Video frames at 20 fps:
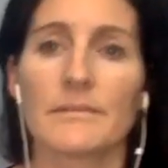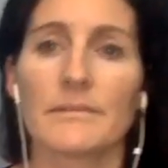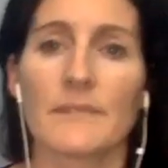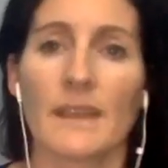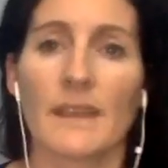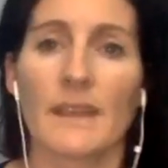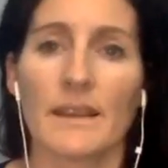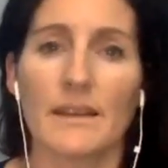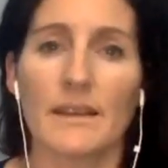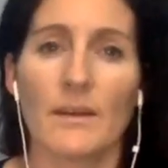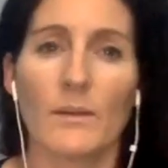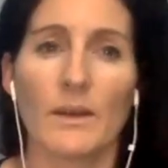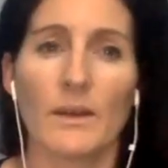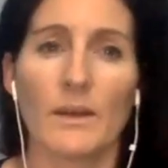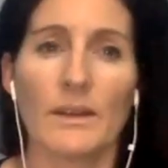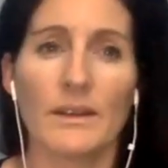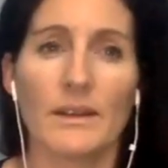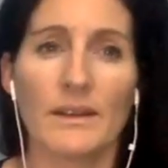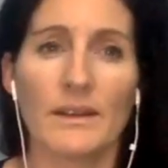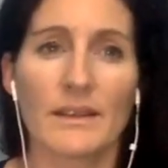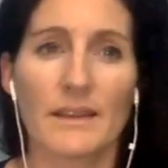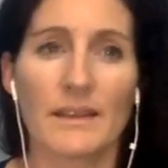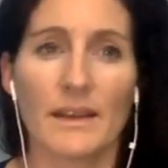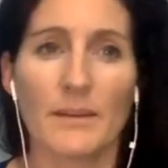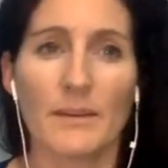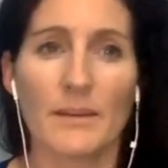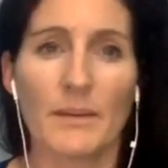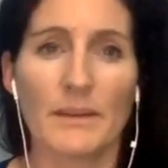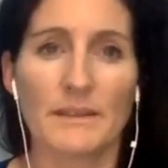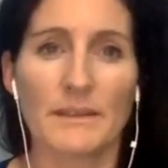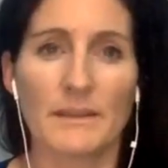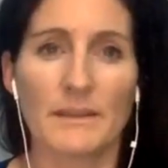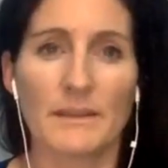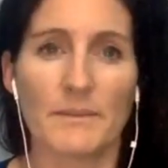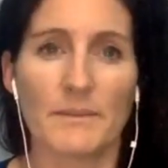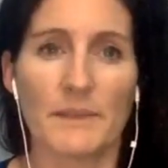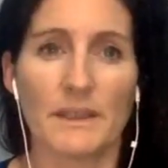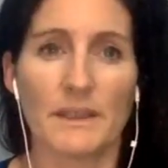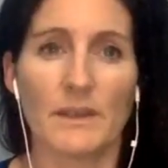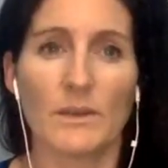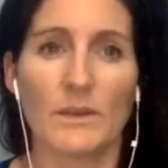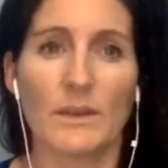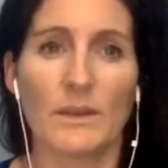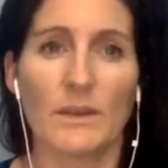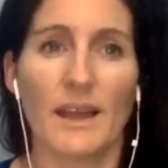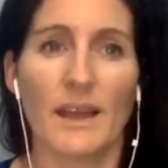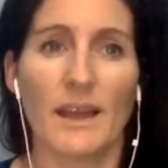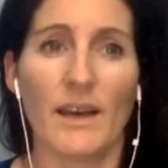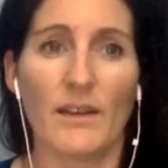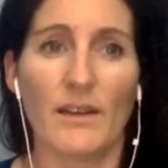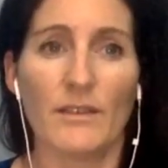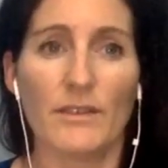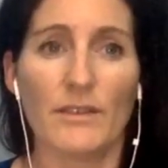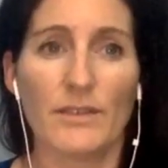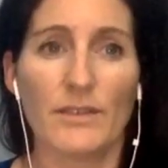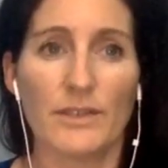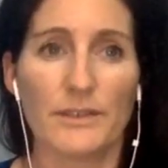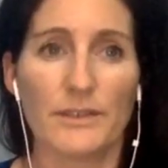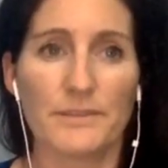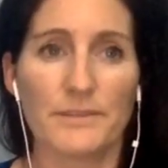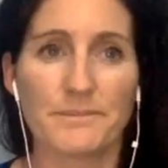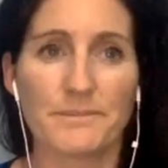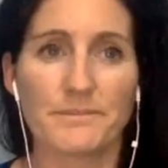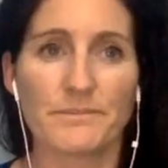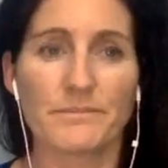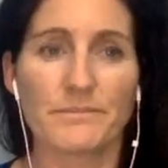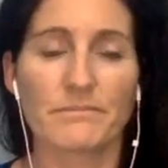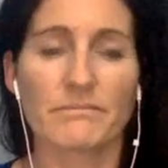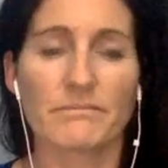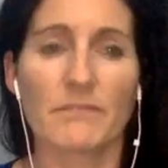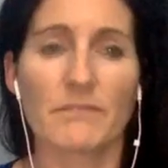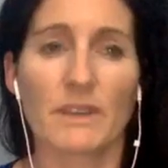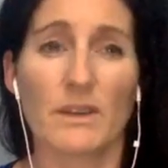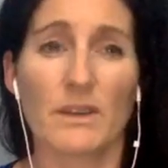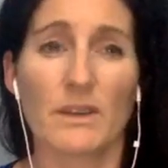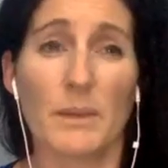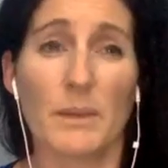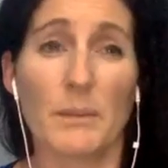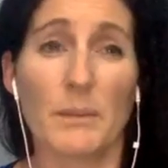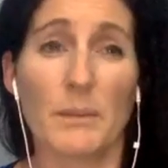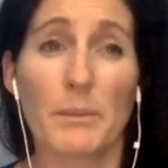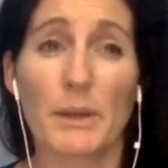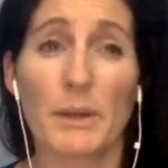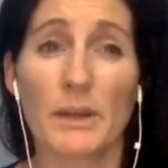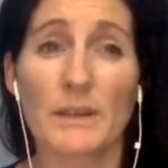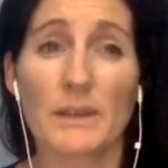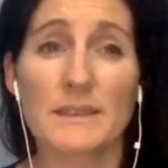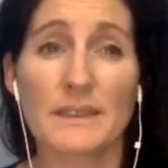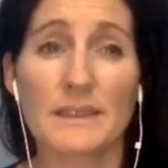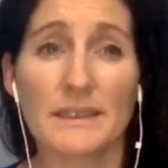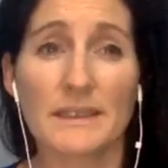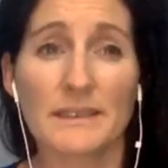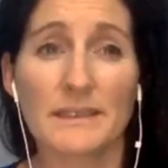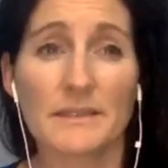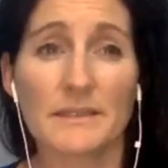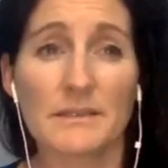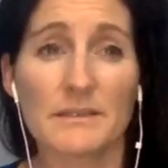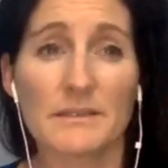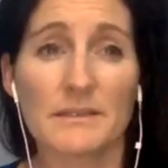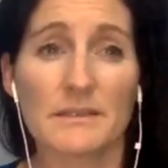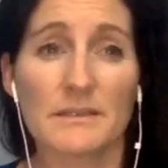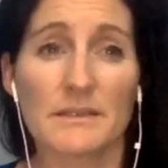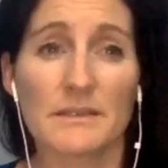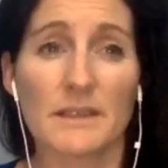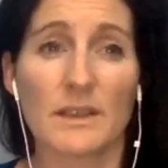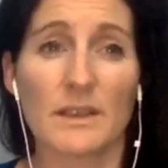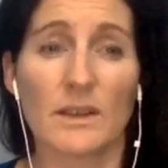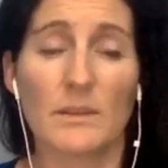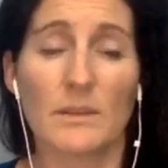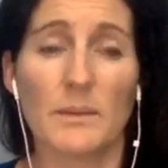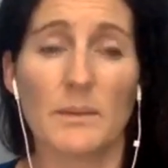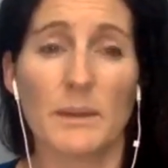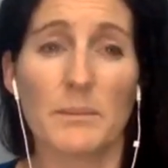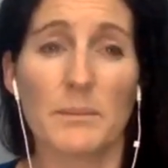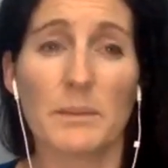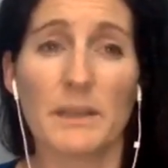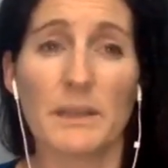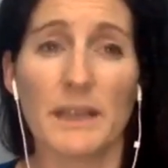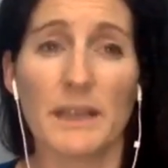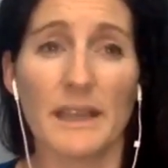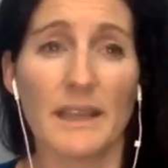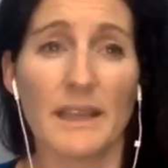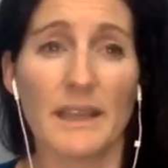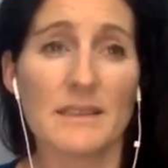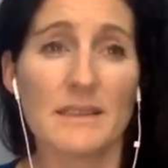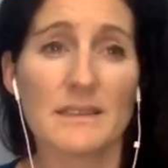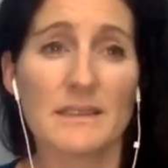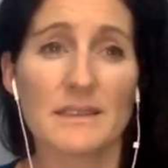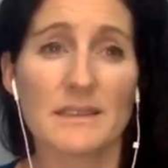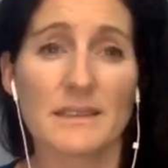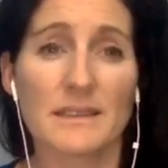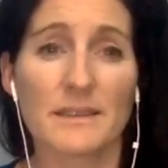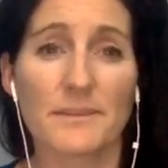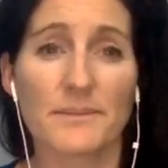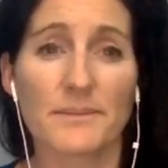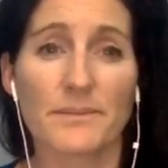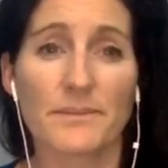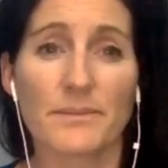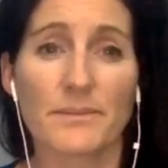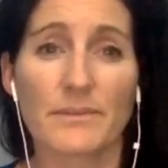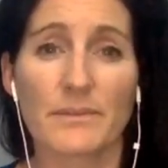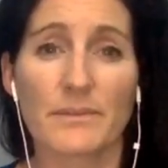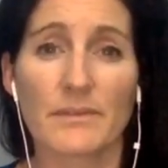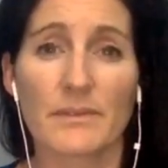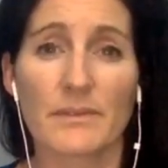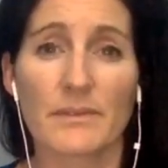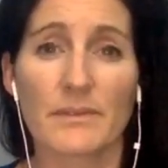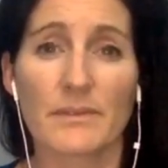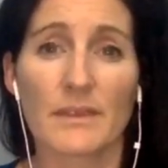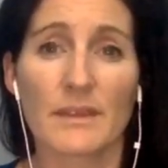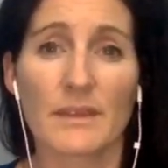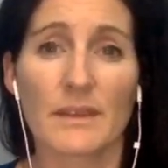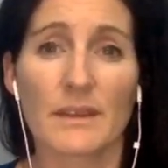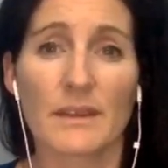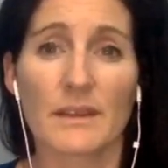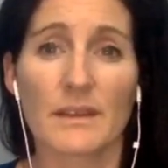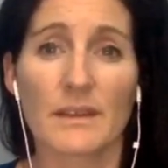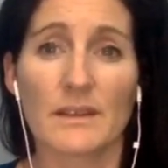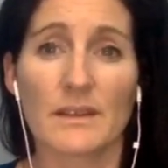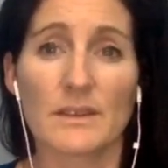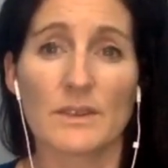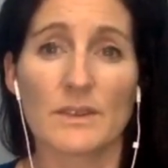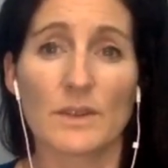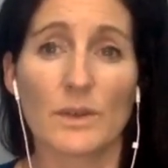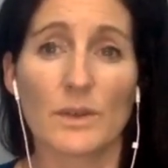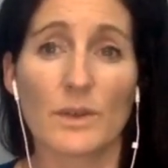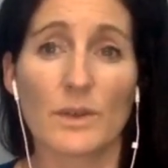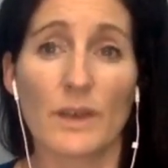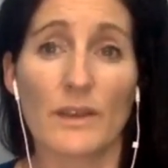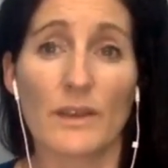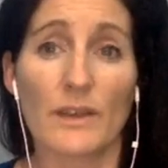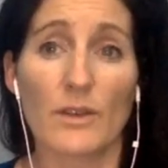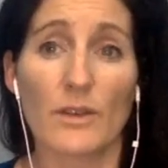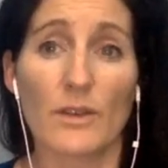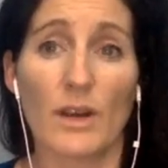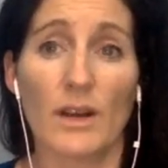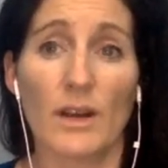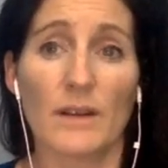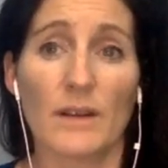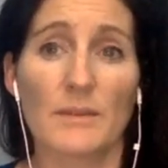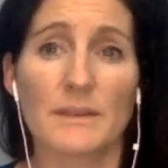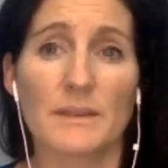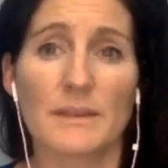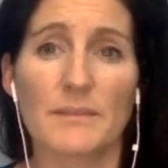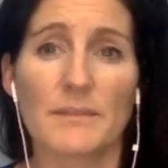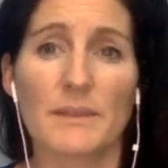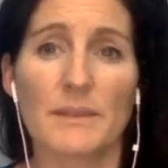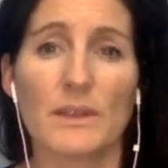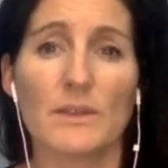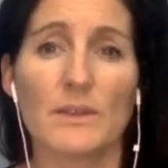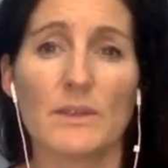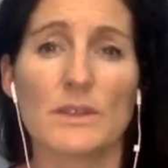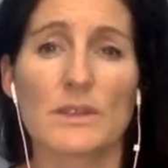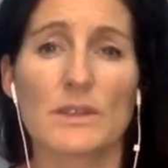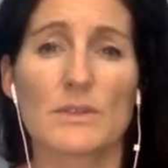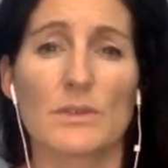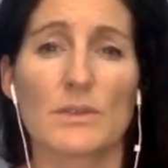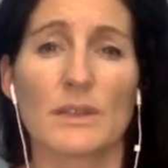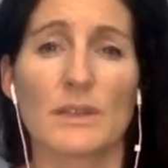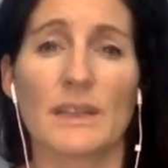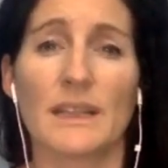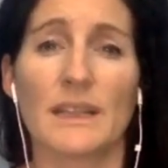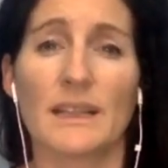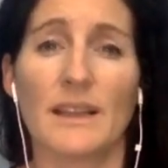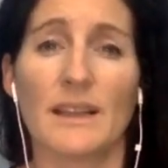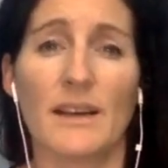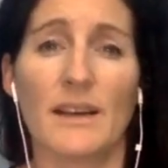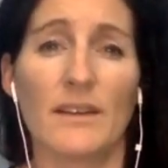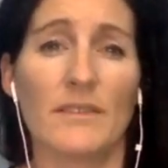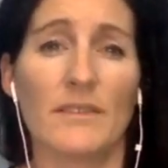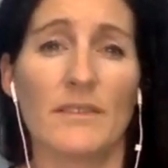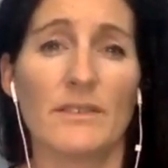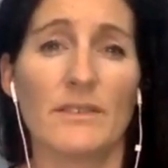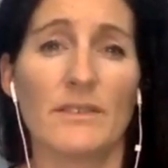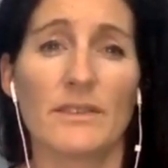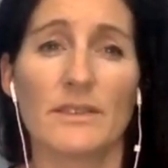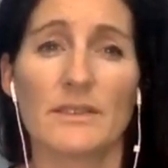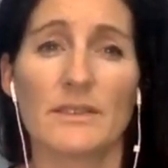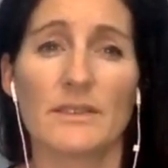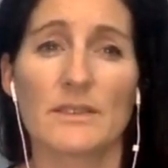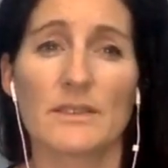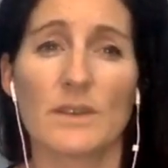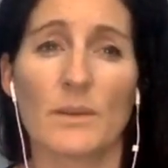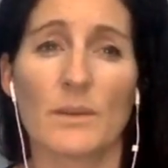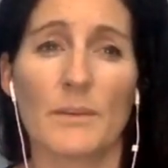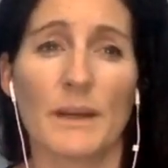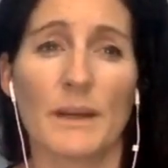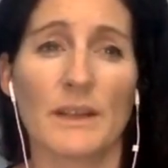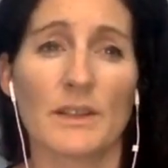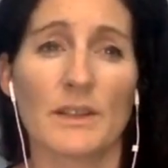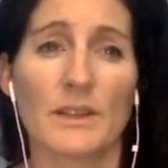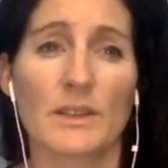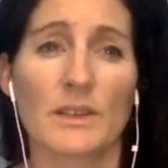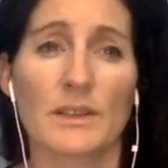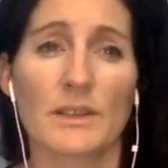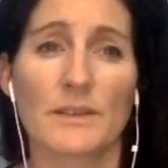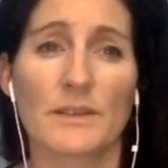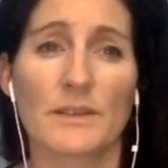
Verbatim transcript: And then I want you to think about something you love. It could be a person, it could be a place, there's no right or wrong, but something you just really love so much.